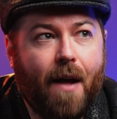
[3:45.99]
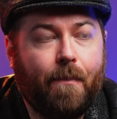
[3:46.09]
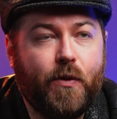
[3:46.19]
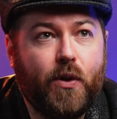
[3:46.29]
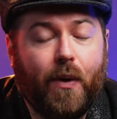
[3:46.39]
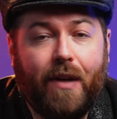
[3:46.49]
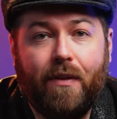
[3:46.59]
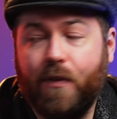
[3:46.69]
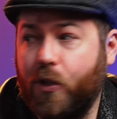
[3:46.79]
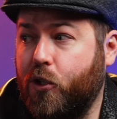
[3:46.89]
So even
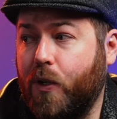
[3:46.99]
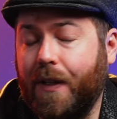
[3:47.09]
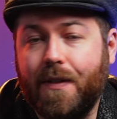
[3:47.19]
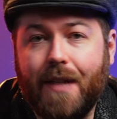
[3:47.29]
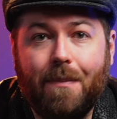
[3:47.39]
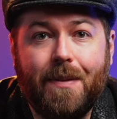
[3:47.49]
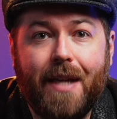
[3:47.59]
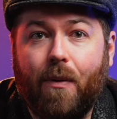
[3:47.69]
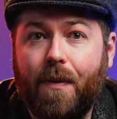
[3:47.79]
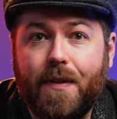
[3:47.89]
if you're shooting the same
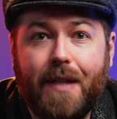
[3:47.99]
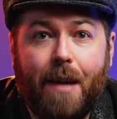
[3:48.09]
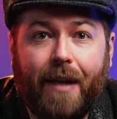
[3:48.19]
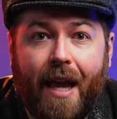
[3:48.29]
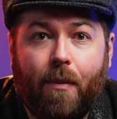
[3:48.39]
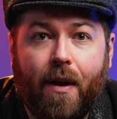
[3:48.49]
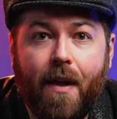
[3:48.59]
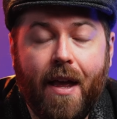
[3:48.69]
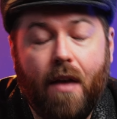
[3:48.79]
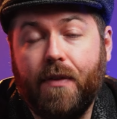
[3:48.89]
set with the same camera,
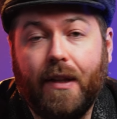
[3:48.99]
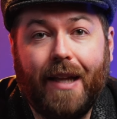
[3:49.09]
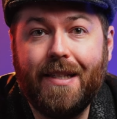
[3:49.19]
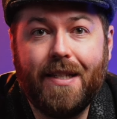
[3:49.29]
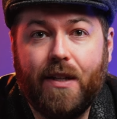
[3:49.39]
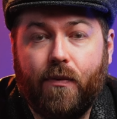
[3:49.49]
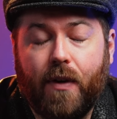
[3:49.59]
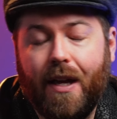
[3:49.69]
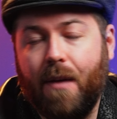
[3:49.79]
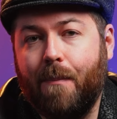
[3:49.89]
if the lens is
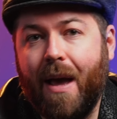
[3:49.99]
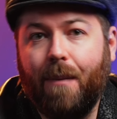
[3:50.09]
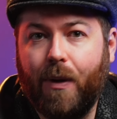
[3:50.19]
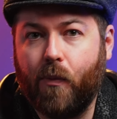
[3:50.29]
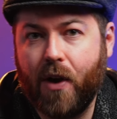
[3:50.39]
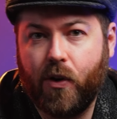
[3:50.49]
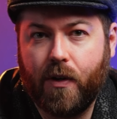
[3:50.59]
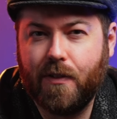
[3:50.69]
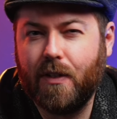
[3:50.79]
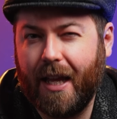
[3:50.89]
different, it might be rendered
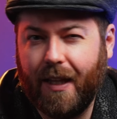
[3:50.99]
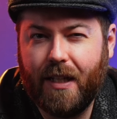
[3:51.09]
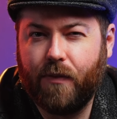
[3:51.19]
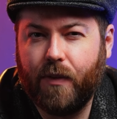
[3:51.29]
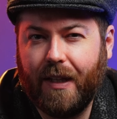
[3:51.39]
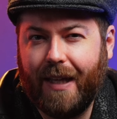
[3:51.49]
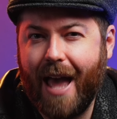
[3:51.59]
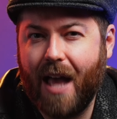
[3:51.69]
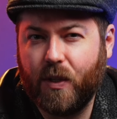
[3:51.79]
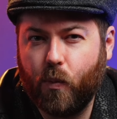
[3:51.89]
slightly differently
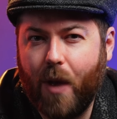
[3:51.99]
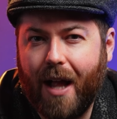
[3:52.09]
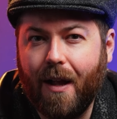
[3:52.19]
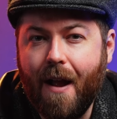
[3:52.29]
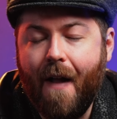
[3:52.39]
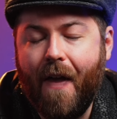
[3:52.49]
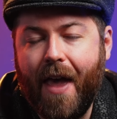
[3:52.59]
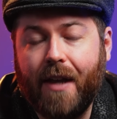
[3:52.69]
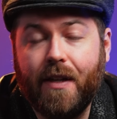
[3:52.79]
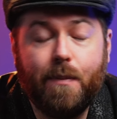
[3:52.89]
as well.
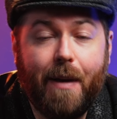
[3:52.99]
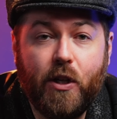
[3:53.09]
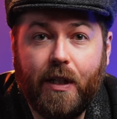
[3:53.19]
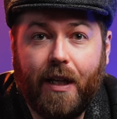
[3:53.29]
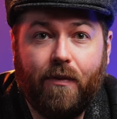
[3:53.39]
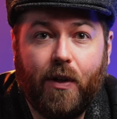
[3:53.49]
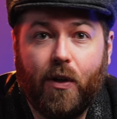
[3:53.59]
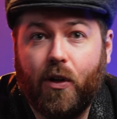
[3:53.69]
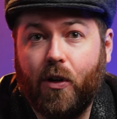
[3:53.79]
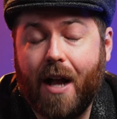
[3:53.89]
And especially if
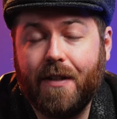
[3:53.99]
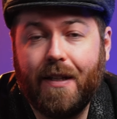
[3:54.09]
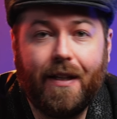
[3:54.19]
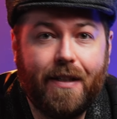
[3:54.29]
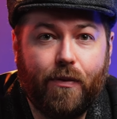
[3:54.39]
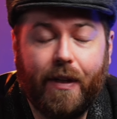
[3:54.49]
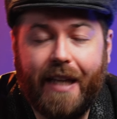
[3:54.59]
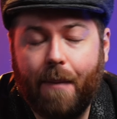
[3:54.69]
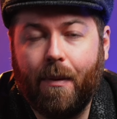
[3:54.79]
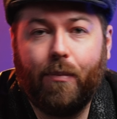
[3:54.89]
you're crossing different
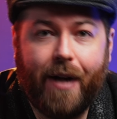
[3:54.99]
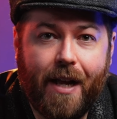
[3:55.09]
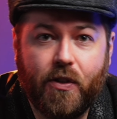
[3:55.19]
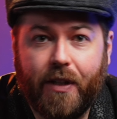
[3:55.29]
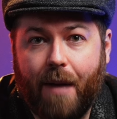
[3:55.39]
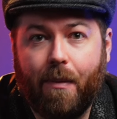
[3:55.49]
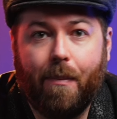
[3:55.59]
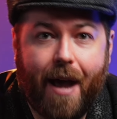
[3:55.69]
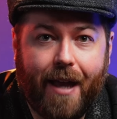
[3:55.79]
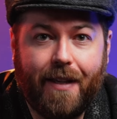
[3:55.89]
camera brands or camera
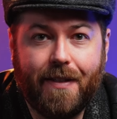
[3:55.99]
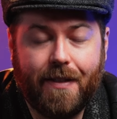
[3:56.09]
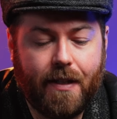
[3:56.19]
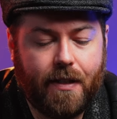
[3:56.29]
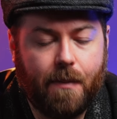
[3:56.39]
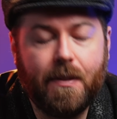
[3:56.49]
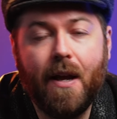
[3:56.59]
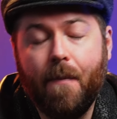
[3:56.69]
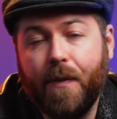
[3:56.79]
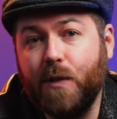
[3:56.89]
bodies and systems,
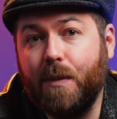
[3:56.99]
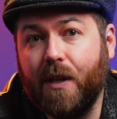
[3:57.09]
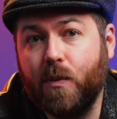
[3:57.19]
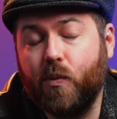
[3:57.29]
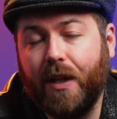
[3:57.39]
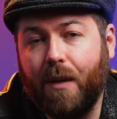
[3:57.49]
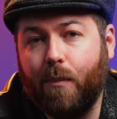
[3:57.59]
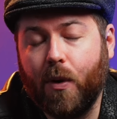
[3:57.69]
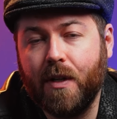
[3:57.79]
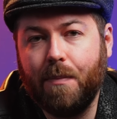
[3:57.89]
this becomes really
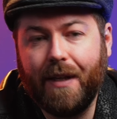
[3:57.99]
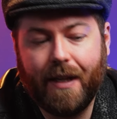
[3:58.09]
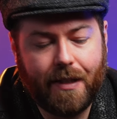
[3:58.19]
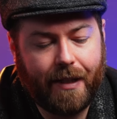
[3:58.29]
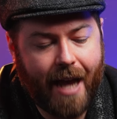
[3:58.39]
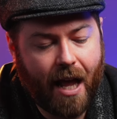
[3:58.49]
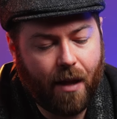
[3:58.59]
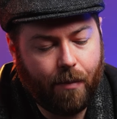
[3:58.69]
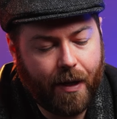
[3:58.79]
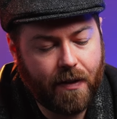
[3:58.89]
important because it
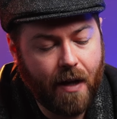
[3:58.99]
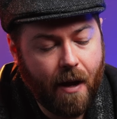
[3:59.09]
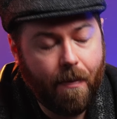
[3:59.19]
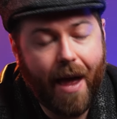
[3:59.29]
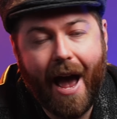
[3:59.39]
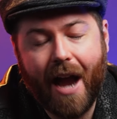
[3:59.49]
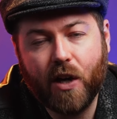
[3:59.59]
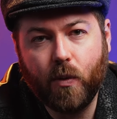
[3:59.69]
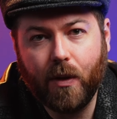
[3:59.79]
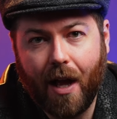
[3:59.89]
calibrates the
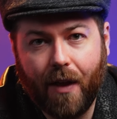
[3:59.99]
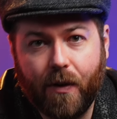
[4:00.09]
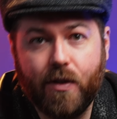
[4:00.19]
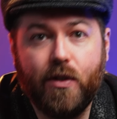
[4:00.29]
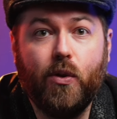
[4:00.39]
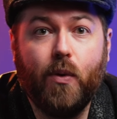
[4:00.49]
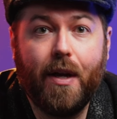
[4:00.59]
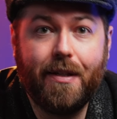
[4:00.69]
actual colors to a